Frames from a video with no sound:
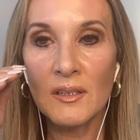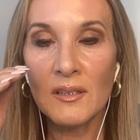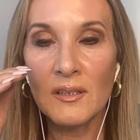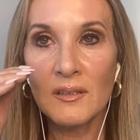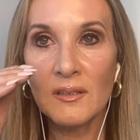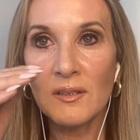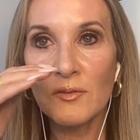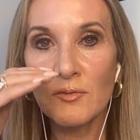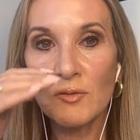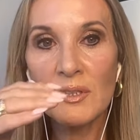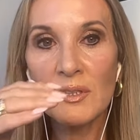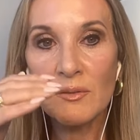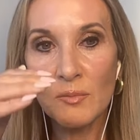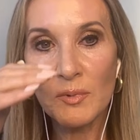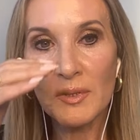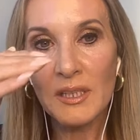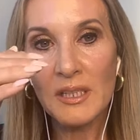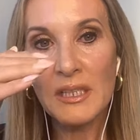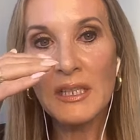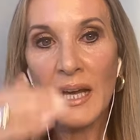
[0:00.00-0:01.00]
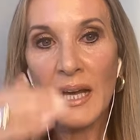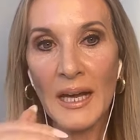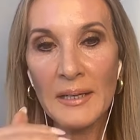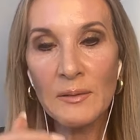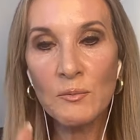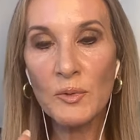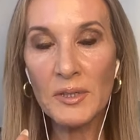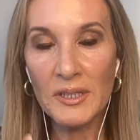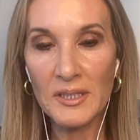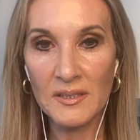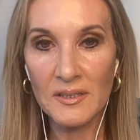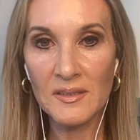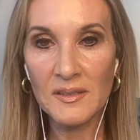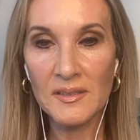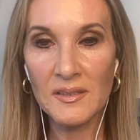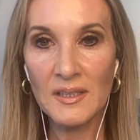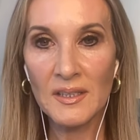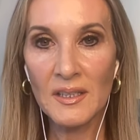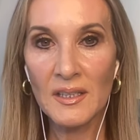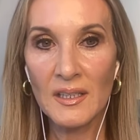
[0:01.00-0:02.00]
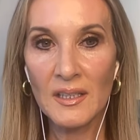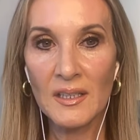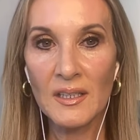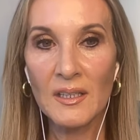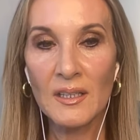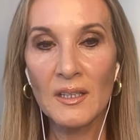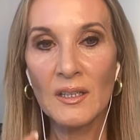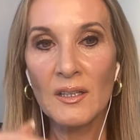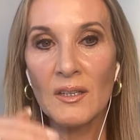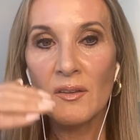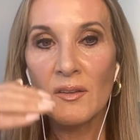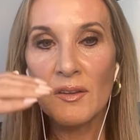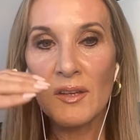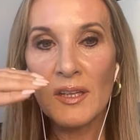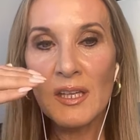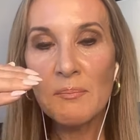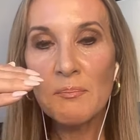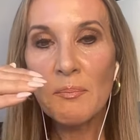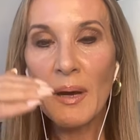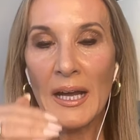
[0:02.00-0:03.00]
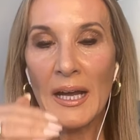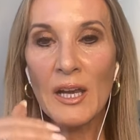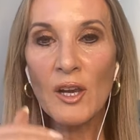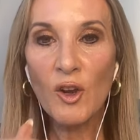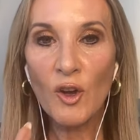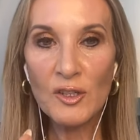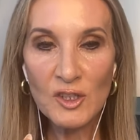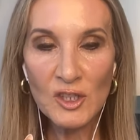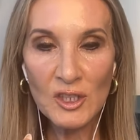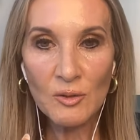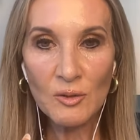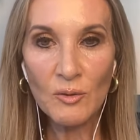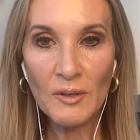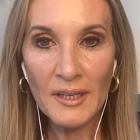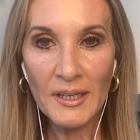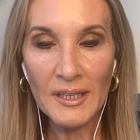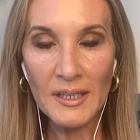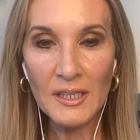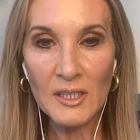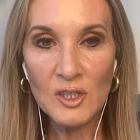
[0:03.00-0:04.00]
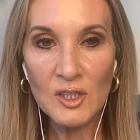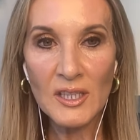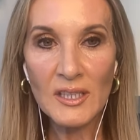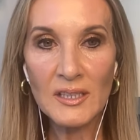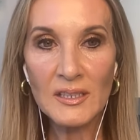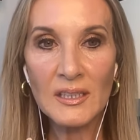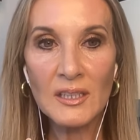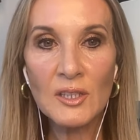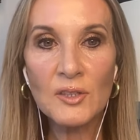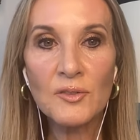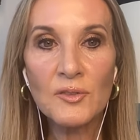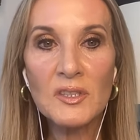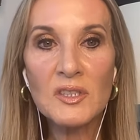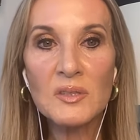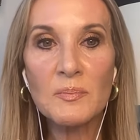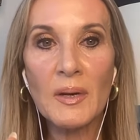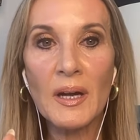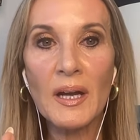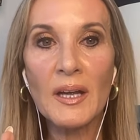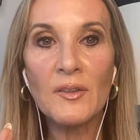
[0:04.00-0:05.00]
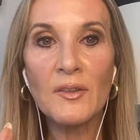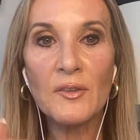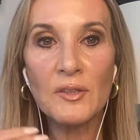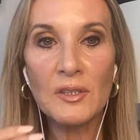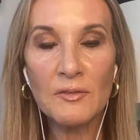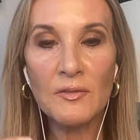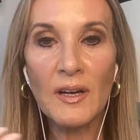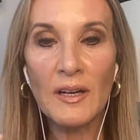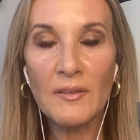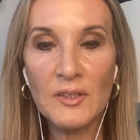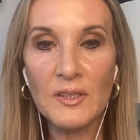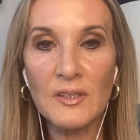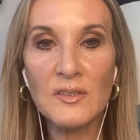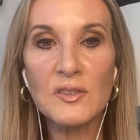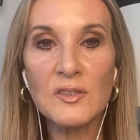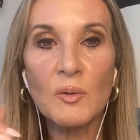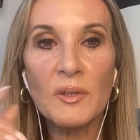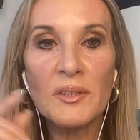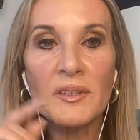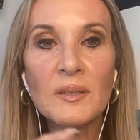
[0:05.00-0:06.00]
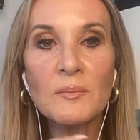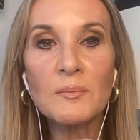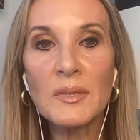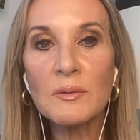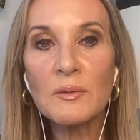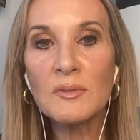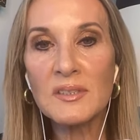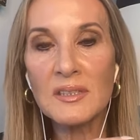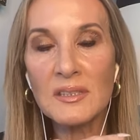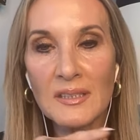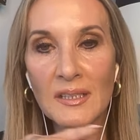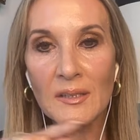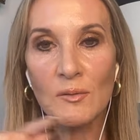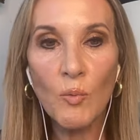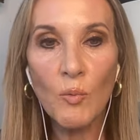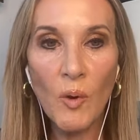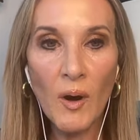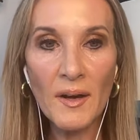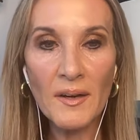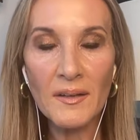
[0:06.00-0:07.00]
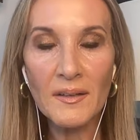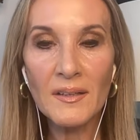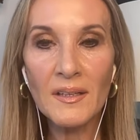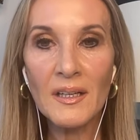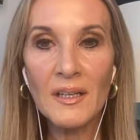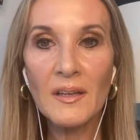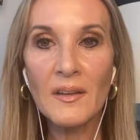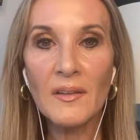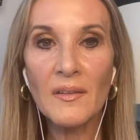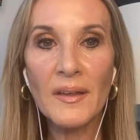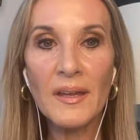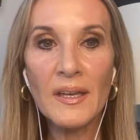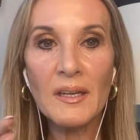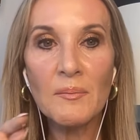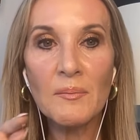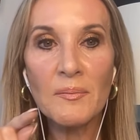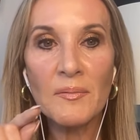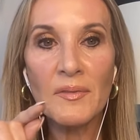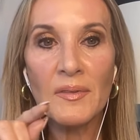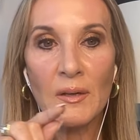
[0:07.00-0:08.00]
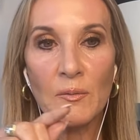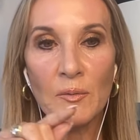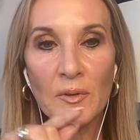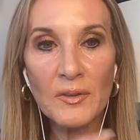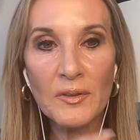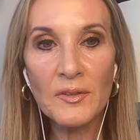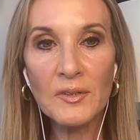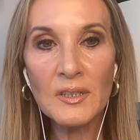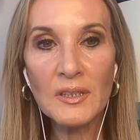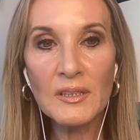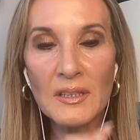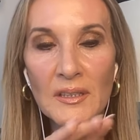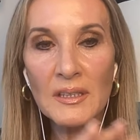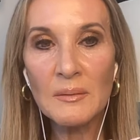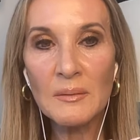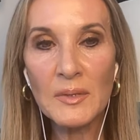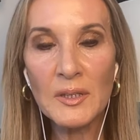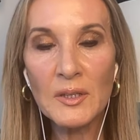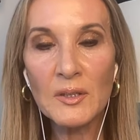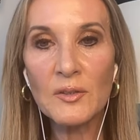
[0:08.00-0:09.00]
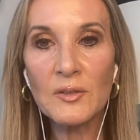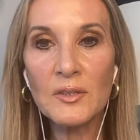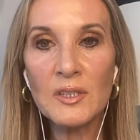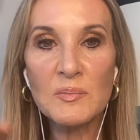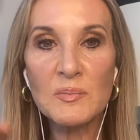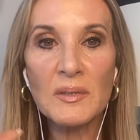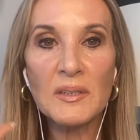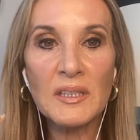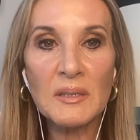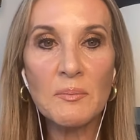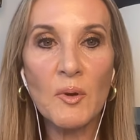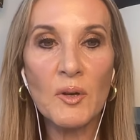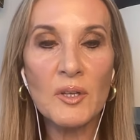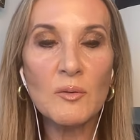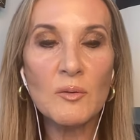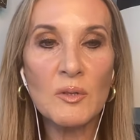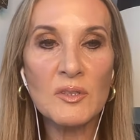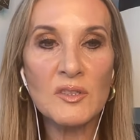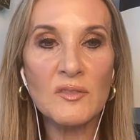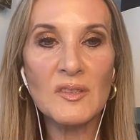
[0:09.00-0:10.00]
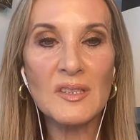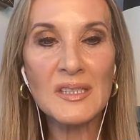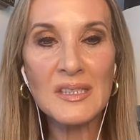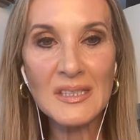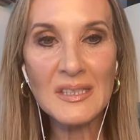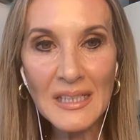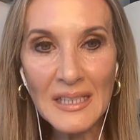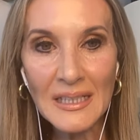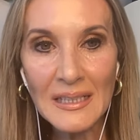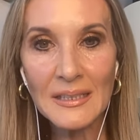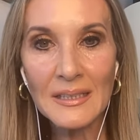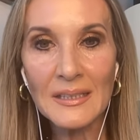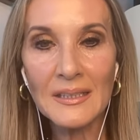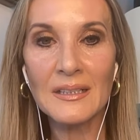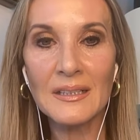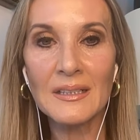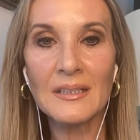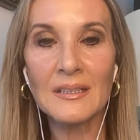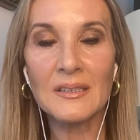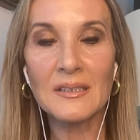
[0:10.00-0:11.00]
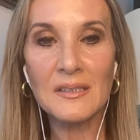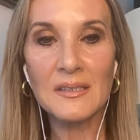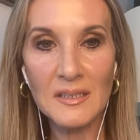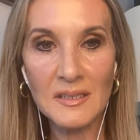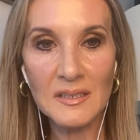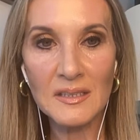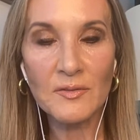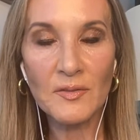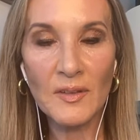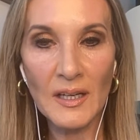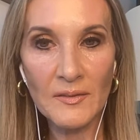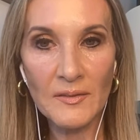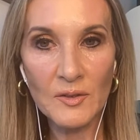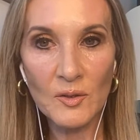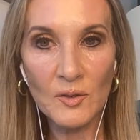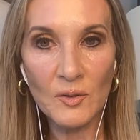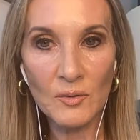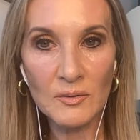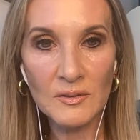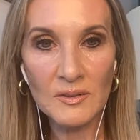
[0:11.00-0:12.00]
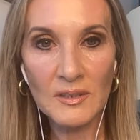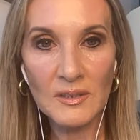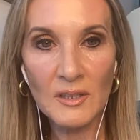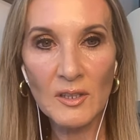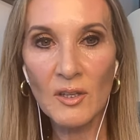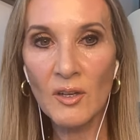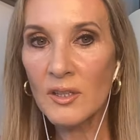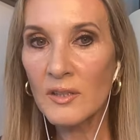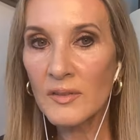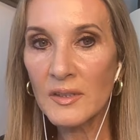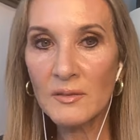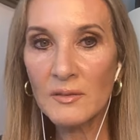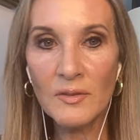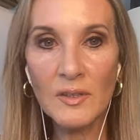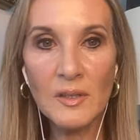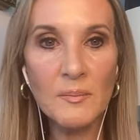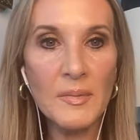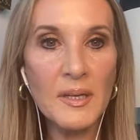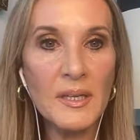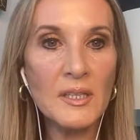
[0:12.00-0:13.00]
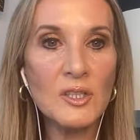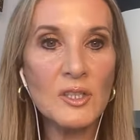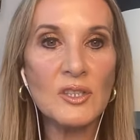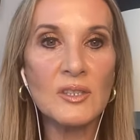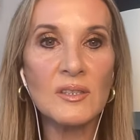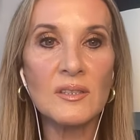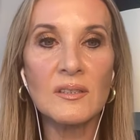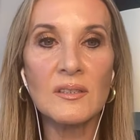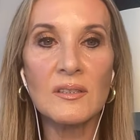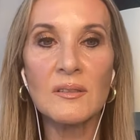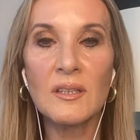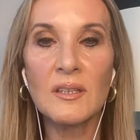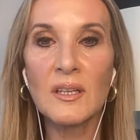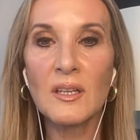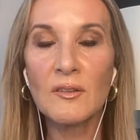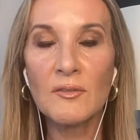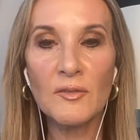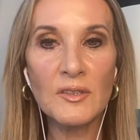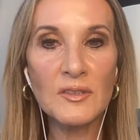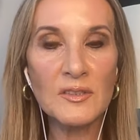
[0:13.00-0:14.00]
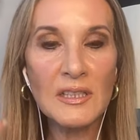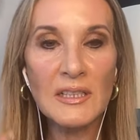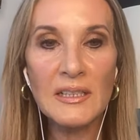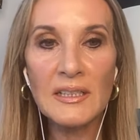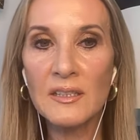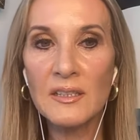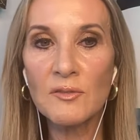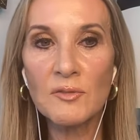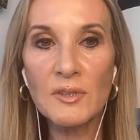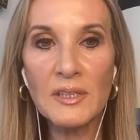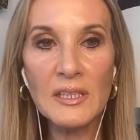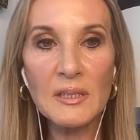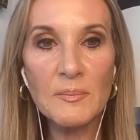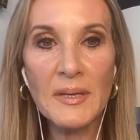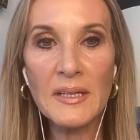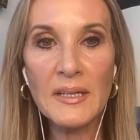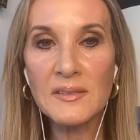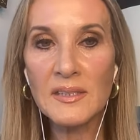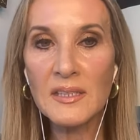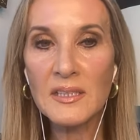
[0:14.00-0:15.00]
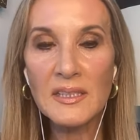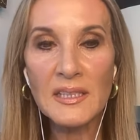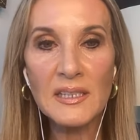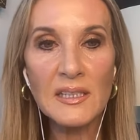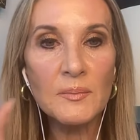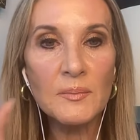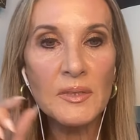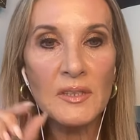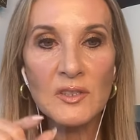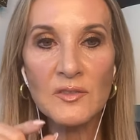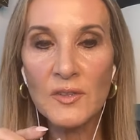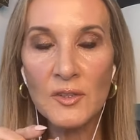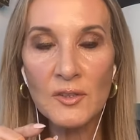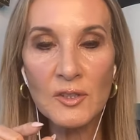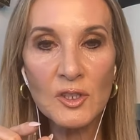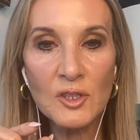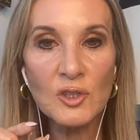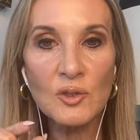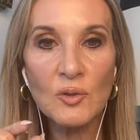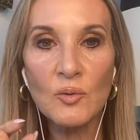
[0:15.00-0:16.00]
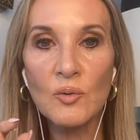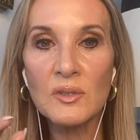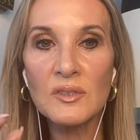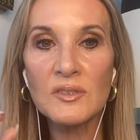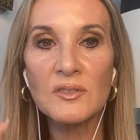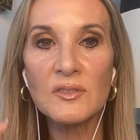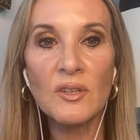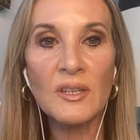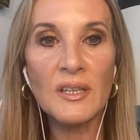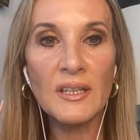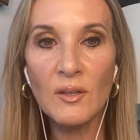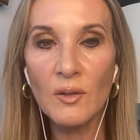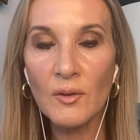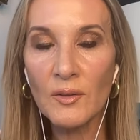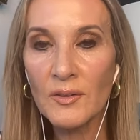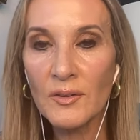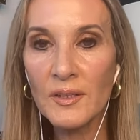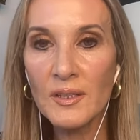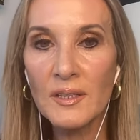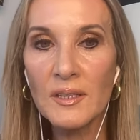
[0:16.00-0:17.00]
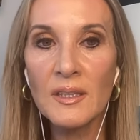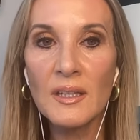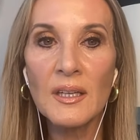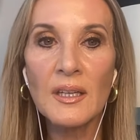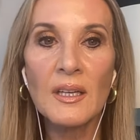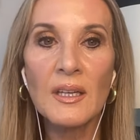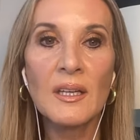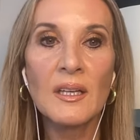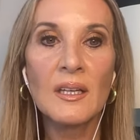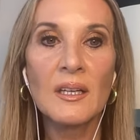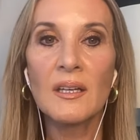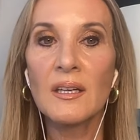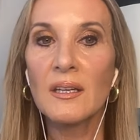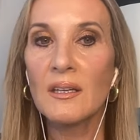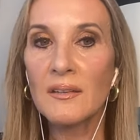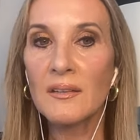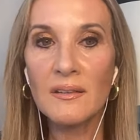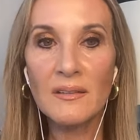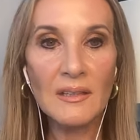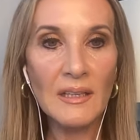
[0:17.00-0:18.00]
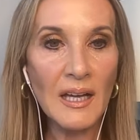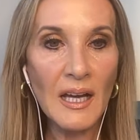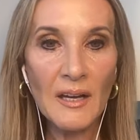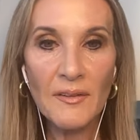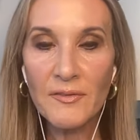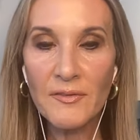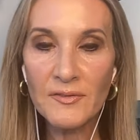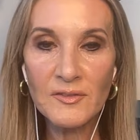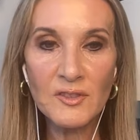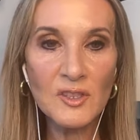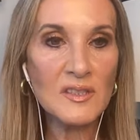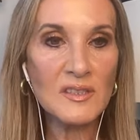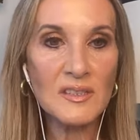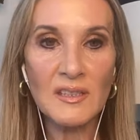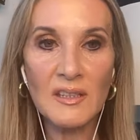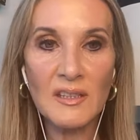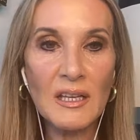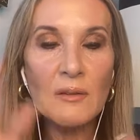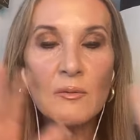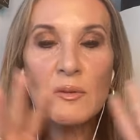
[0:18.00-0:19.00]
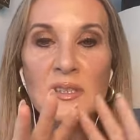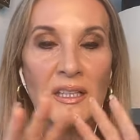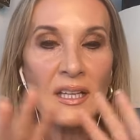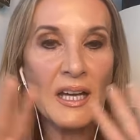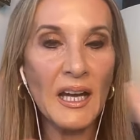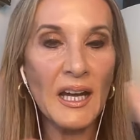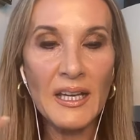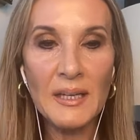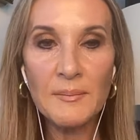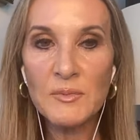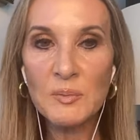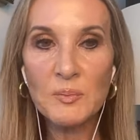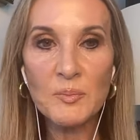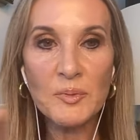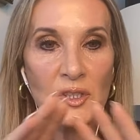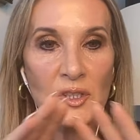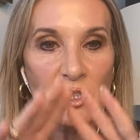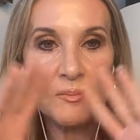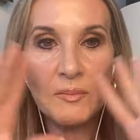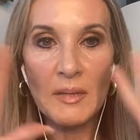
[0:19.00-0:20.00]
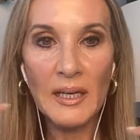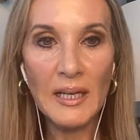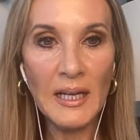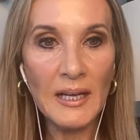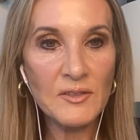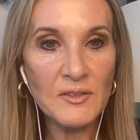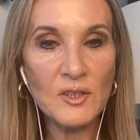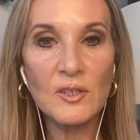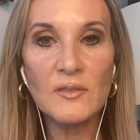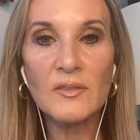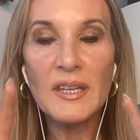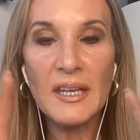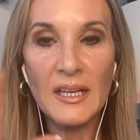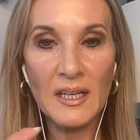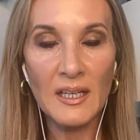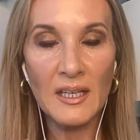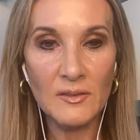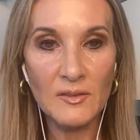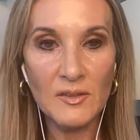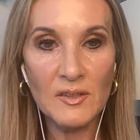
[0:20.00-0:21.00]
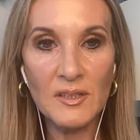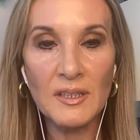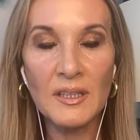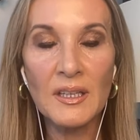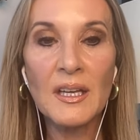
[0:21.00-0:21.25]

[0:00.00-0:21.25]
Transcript: three within nine weeks, their biological age had increased by 35 years. So what that meant was that day one, they they were 30 in their mid 30s, but their body was of a sickly 65 year old. A lot wow. of inflammation, physically at a really bad state, telomeres very short, not healthy. Life just they were saying, I am depression, my life's over, that kind of thing